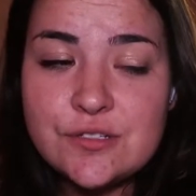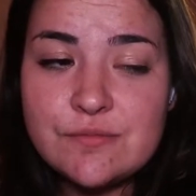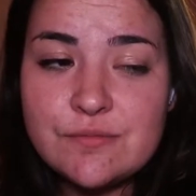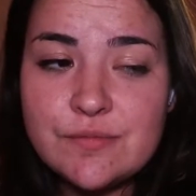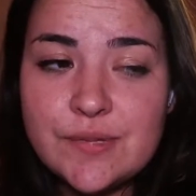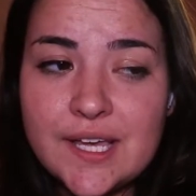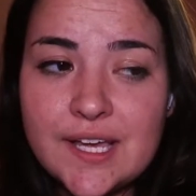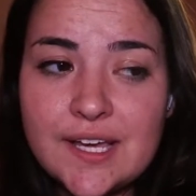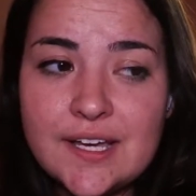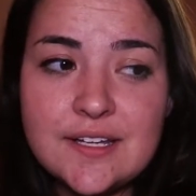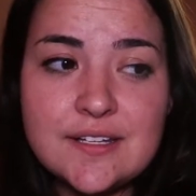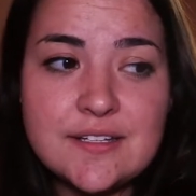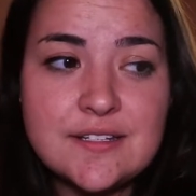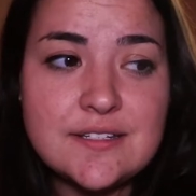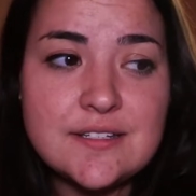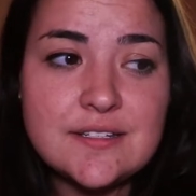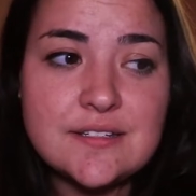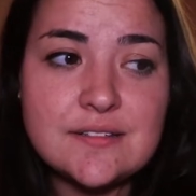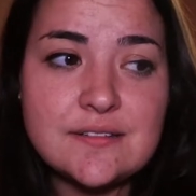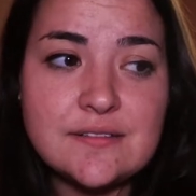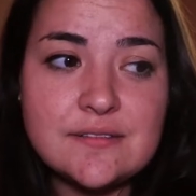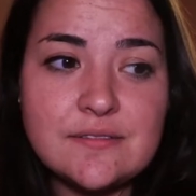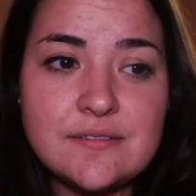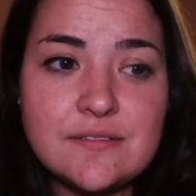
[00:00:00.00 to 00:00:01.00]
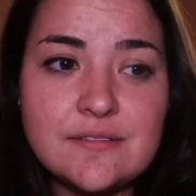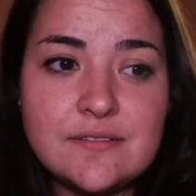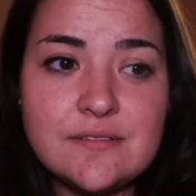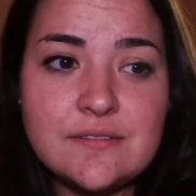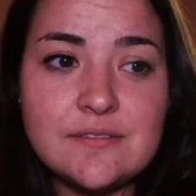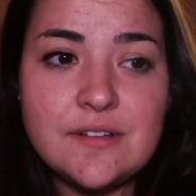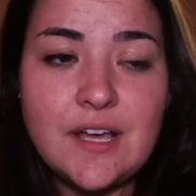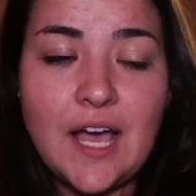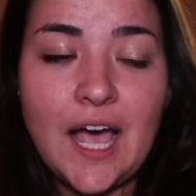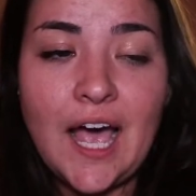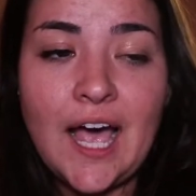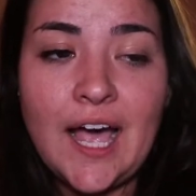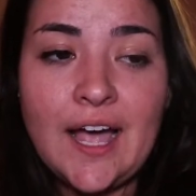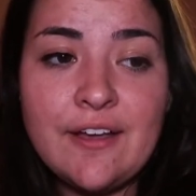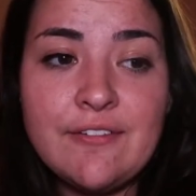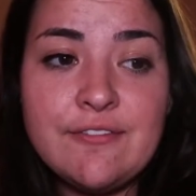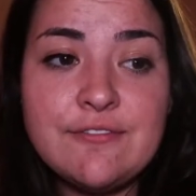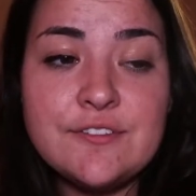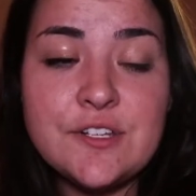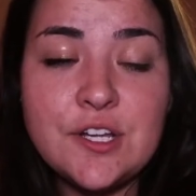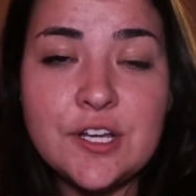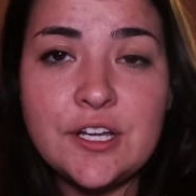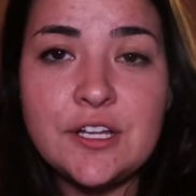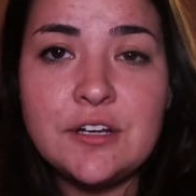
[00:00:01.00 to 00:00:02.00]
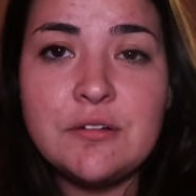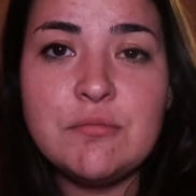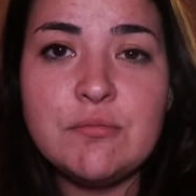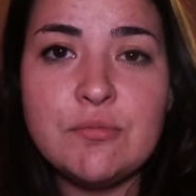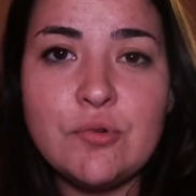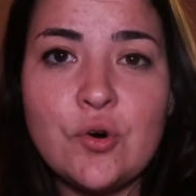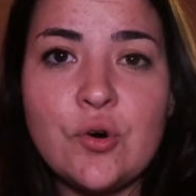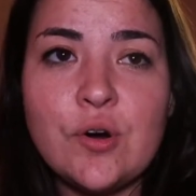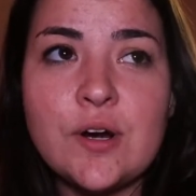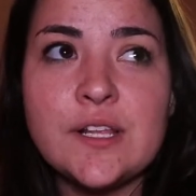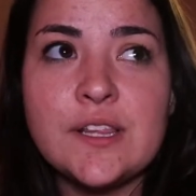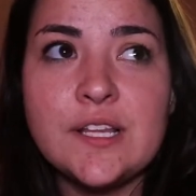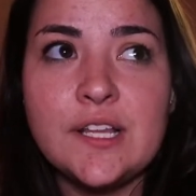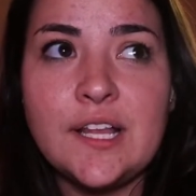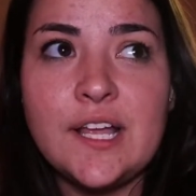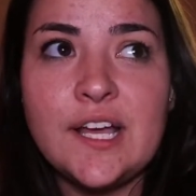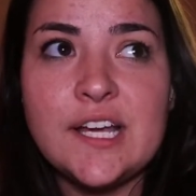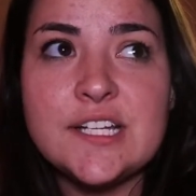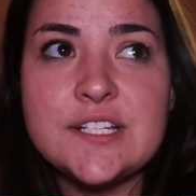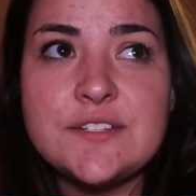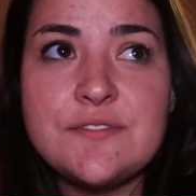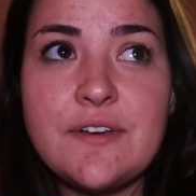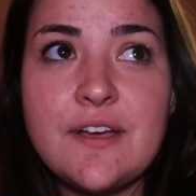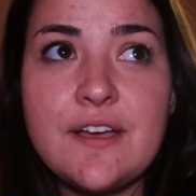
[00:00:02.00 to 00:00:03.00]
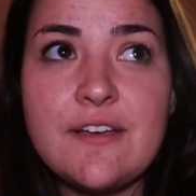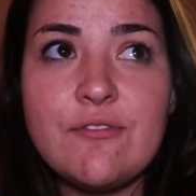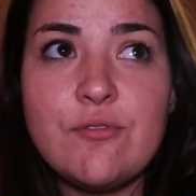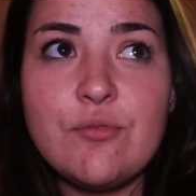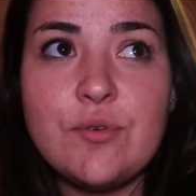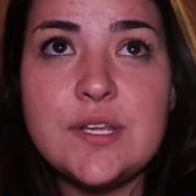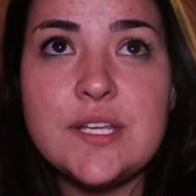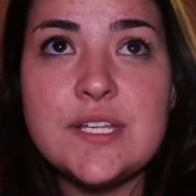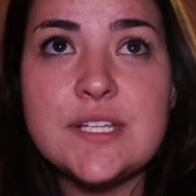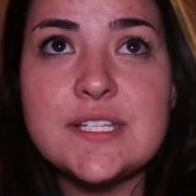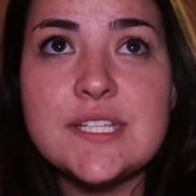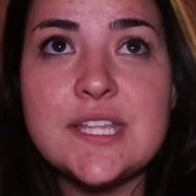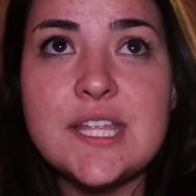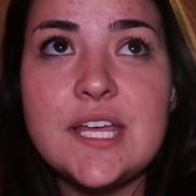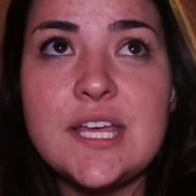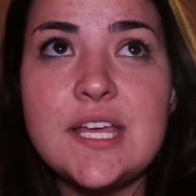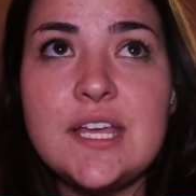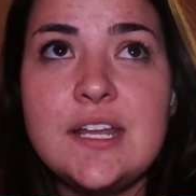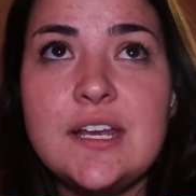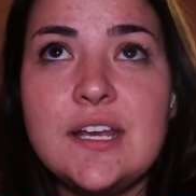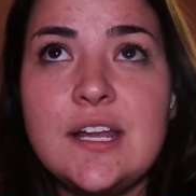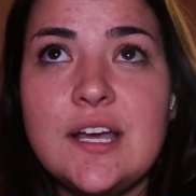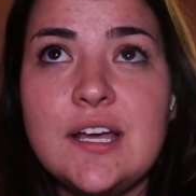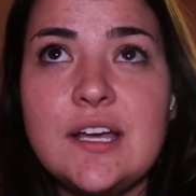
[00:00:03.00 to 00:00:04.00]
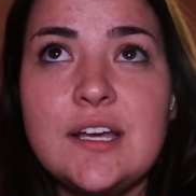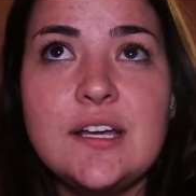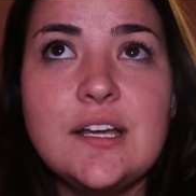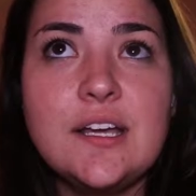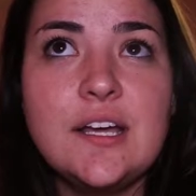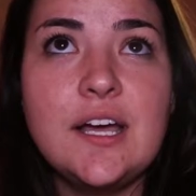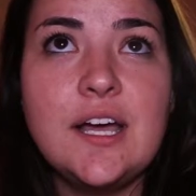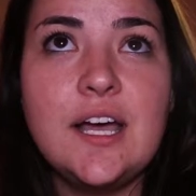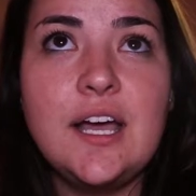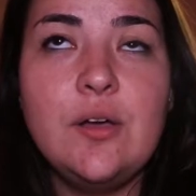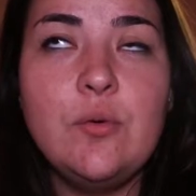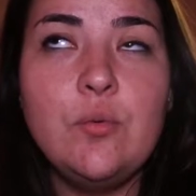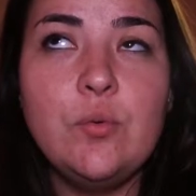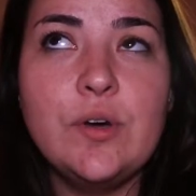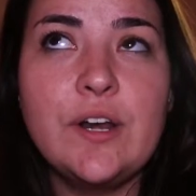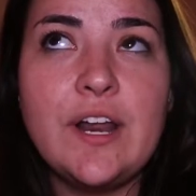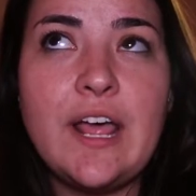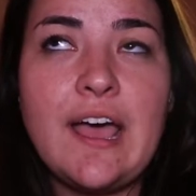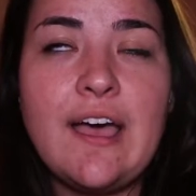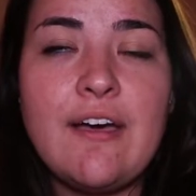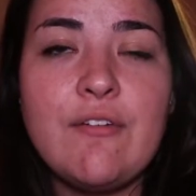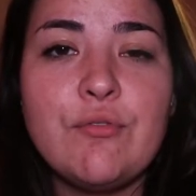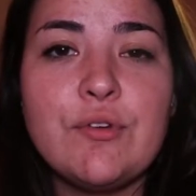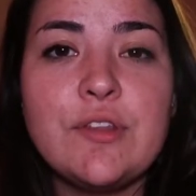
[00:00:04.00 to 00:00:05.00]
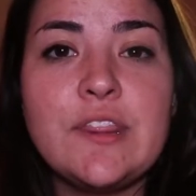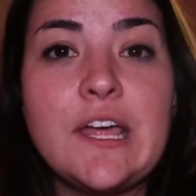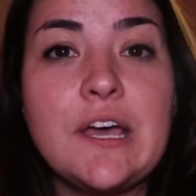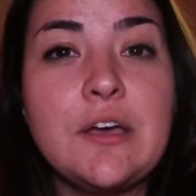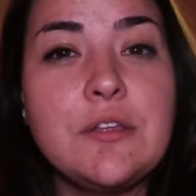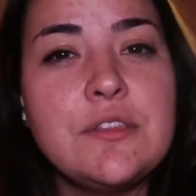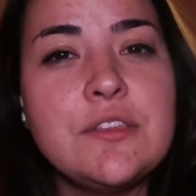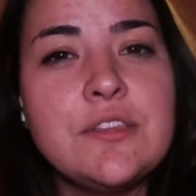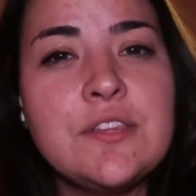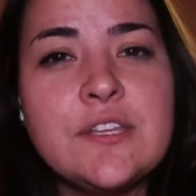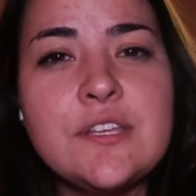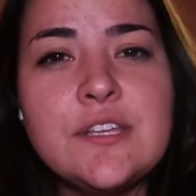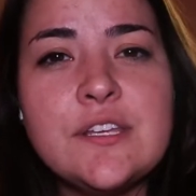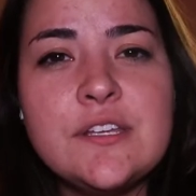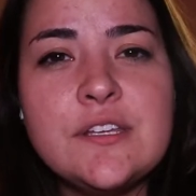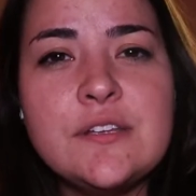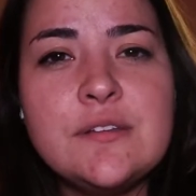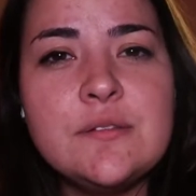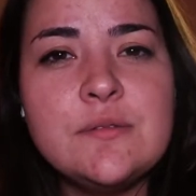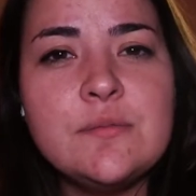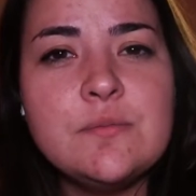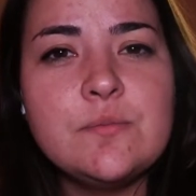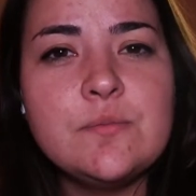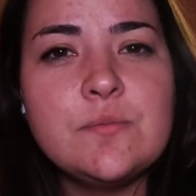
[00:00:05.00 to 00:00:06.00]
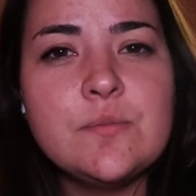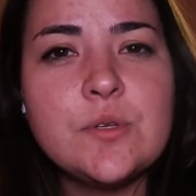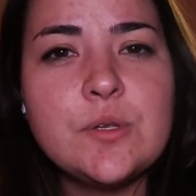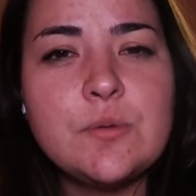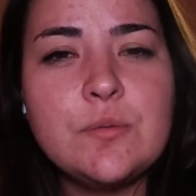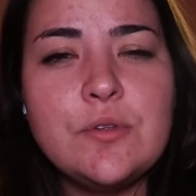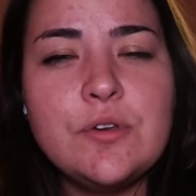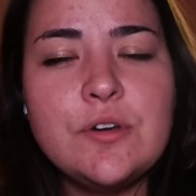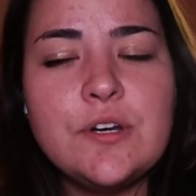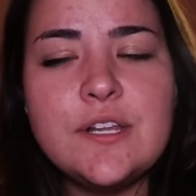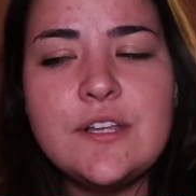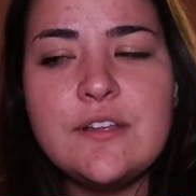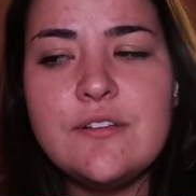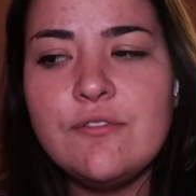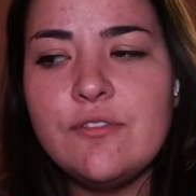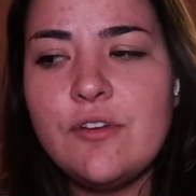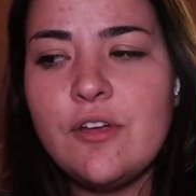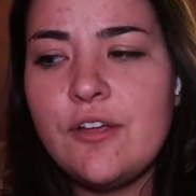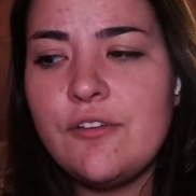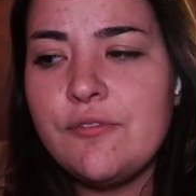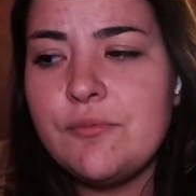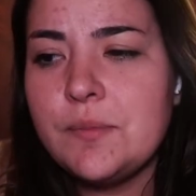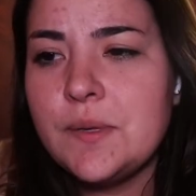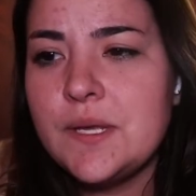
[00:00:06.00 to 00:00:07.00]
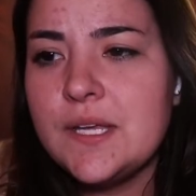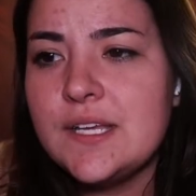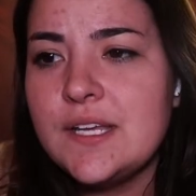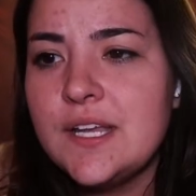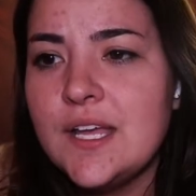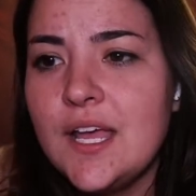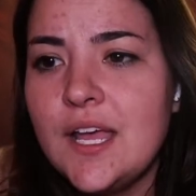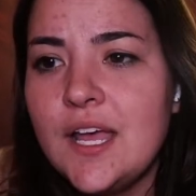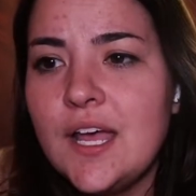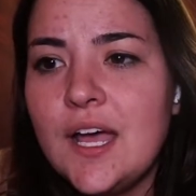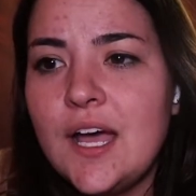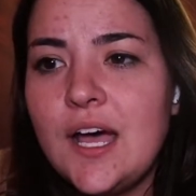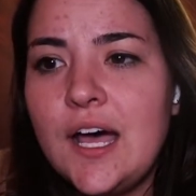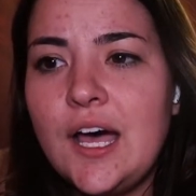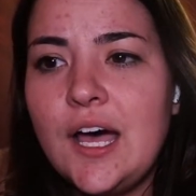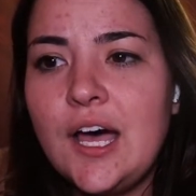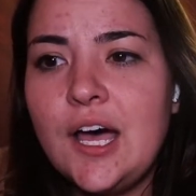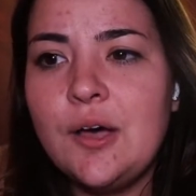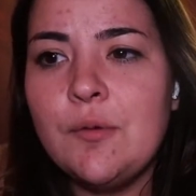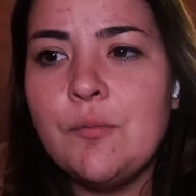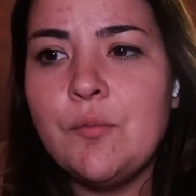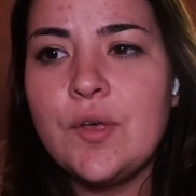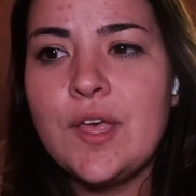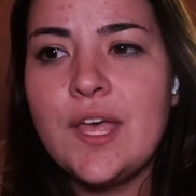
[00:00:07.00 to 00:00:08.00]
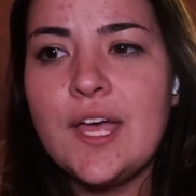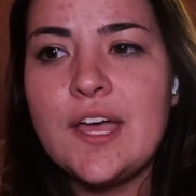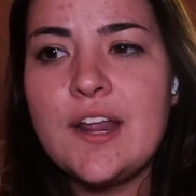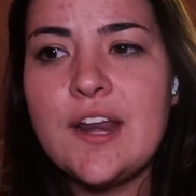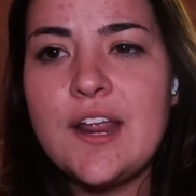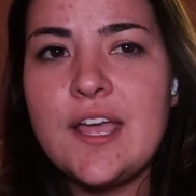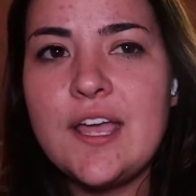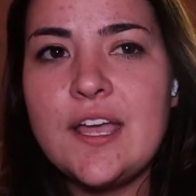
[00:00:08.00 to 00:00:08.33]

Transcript: because I've done more in the last 5 weeks than I would have without the community involvement. We had